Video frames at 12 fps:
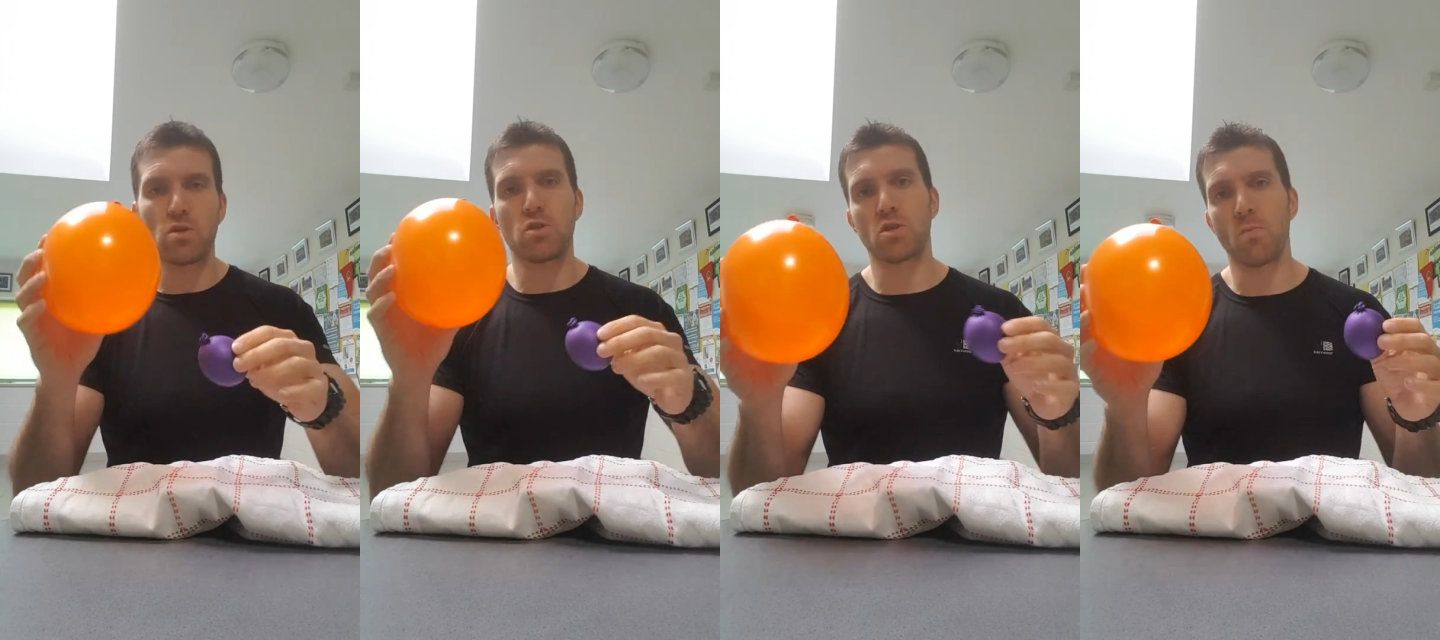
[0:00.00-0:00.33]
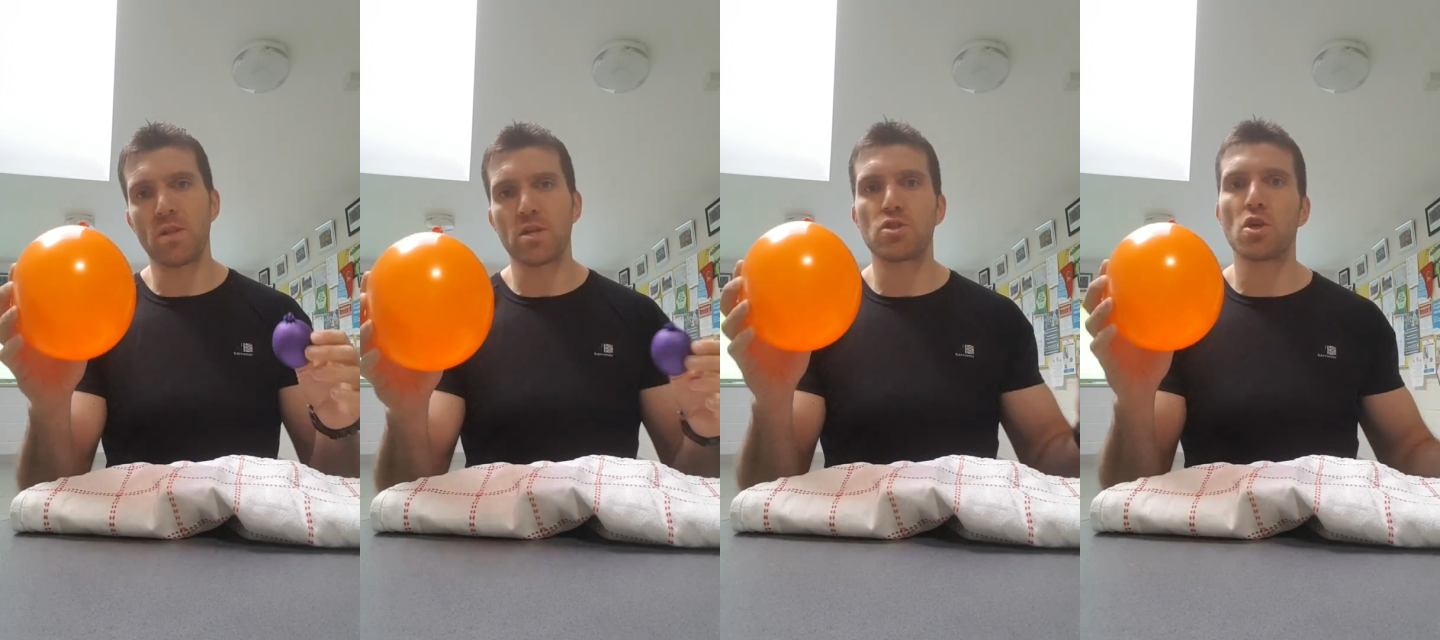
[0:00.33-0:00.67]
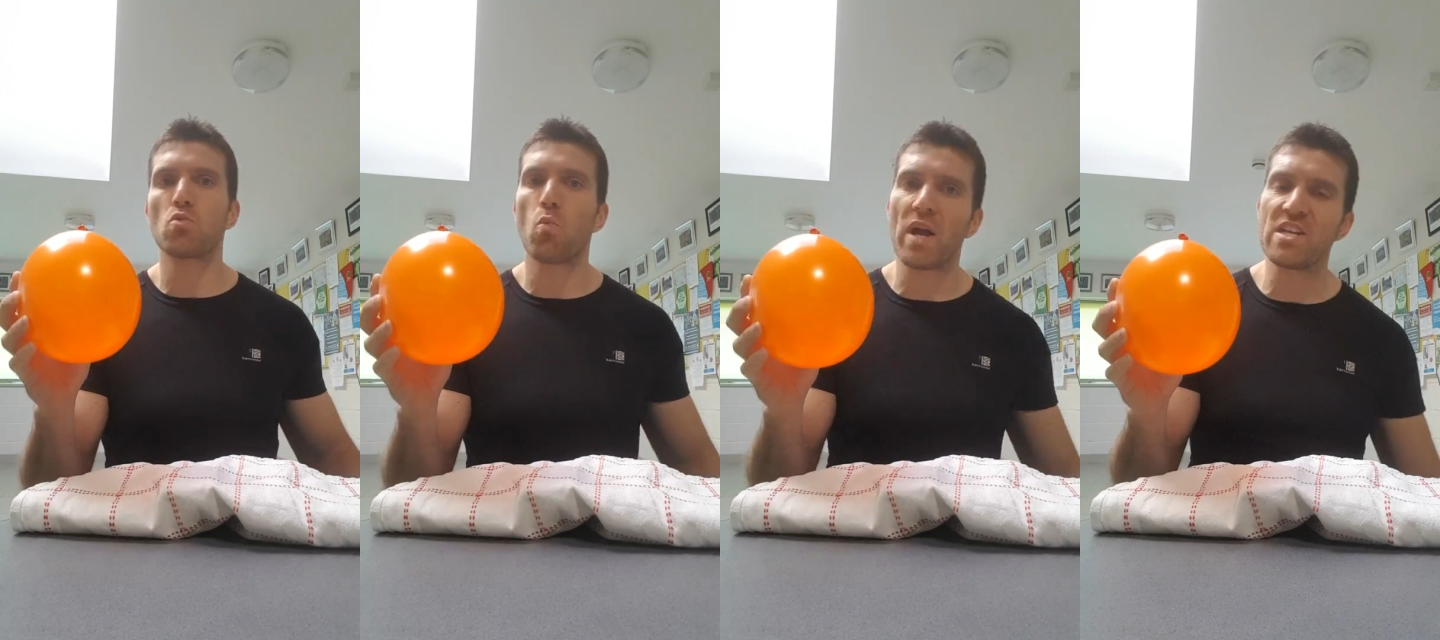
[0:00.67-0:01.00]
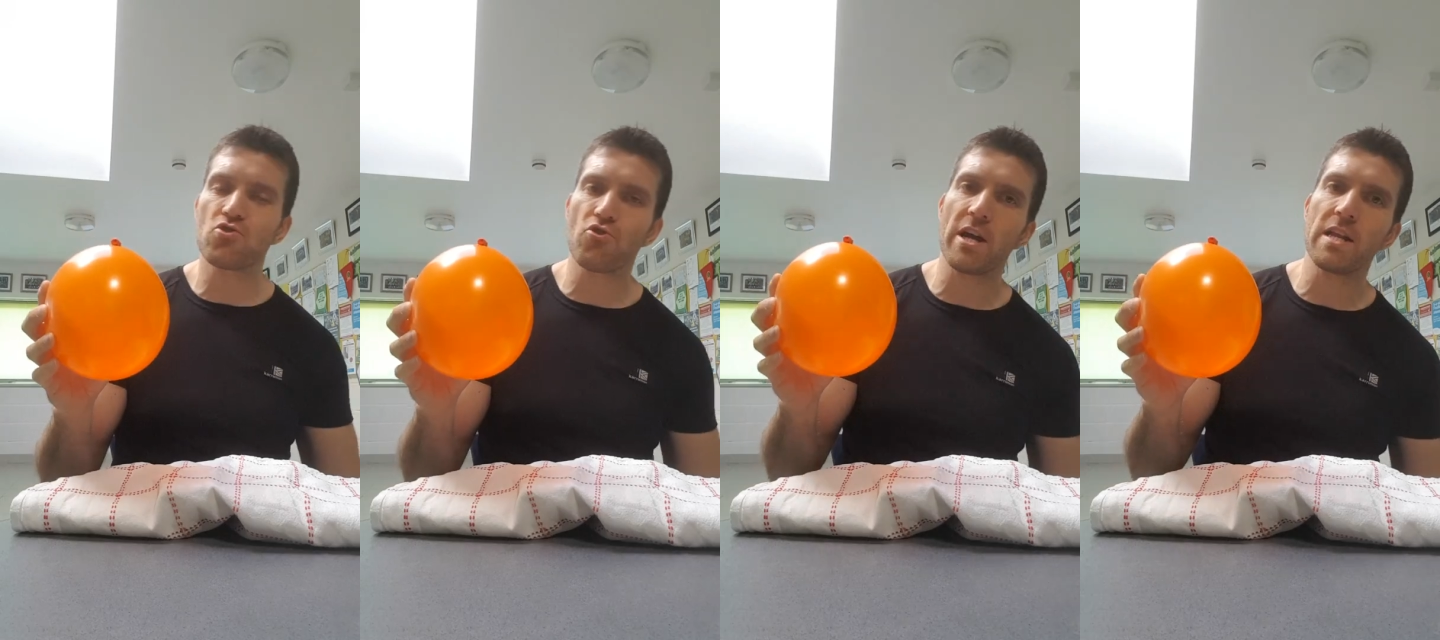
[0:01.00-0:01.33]
So someone that does weight
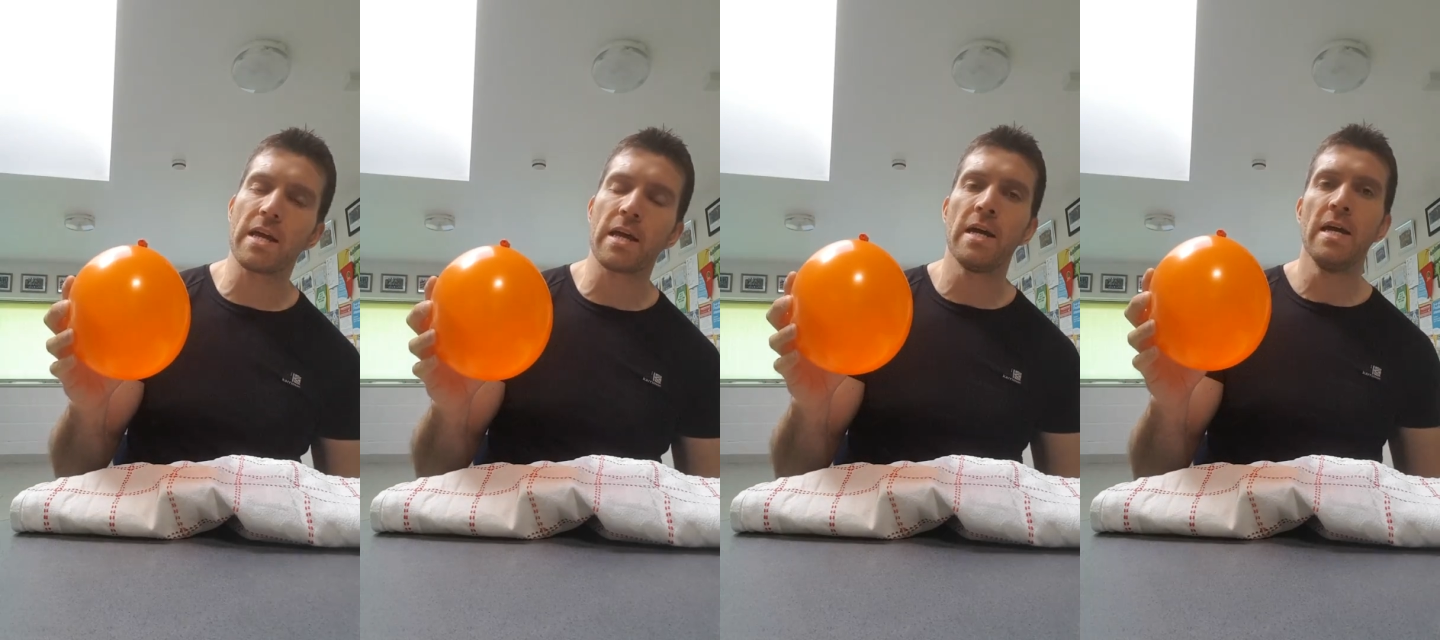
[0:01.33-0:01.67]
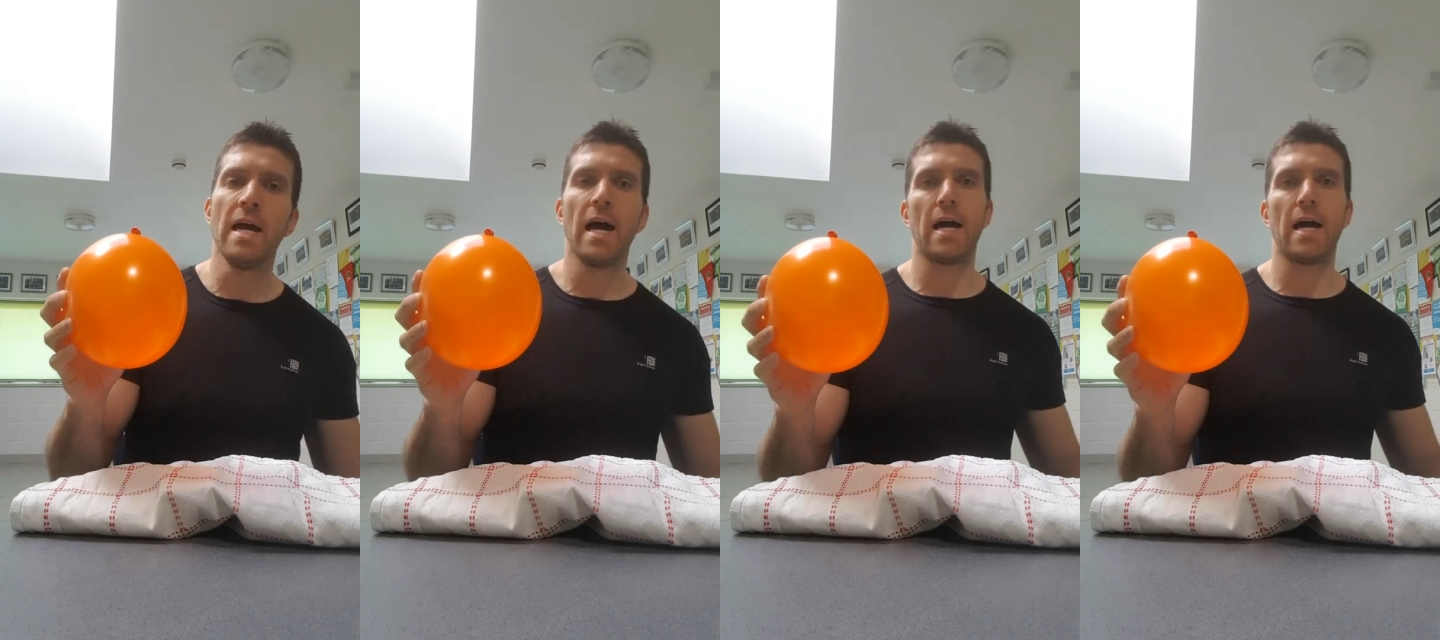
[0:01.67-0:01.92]
training,